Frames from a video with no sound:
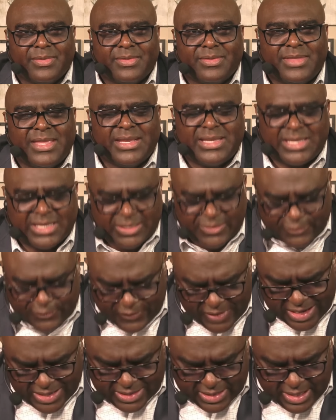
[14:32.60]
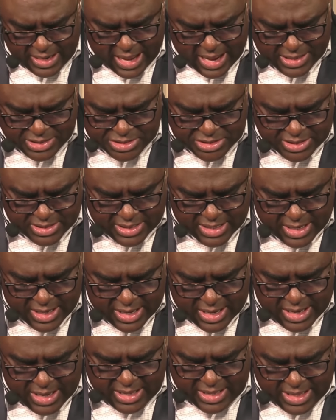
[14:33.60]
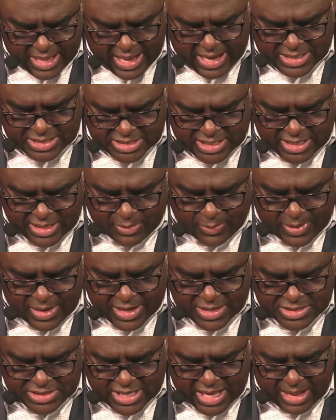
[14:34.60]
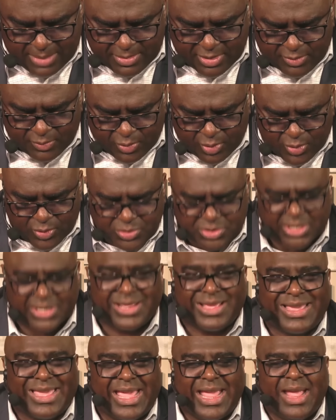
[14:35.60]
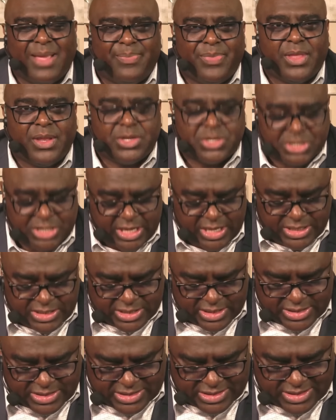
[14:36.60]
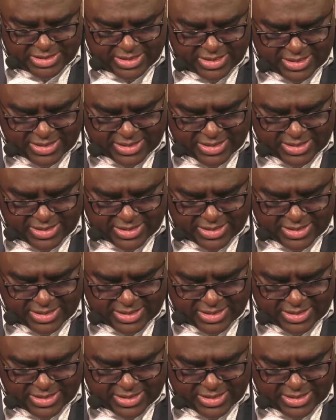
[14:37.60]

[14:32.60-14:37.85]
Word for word: This is faith in action. He casting away his garment, rose and came to Jesus.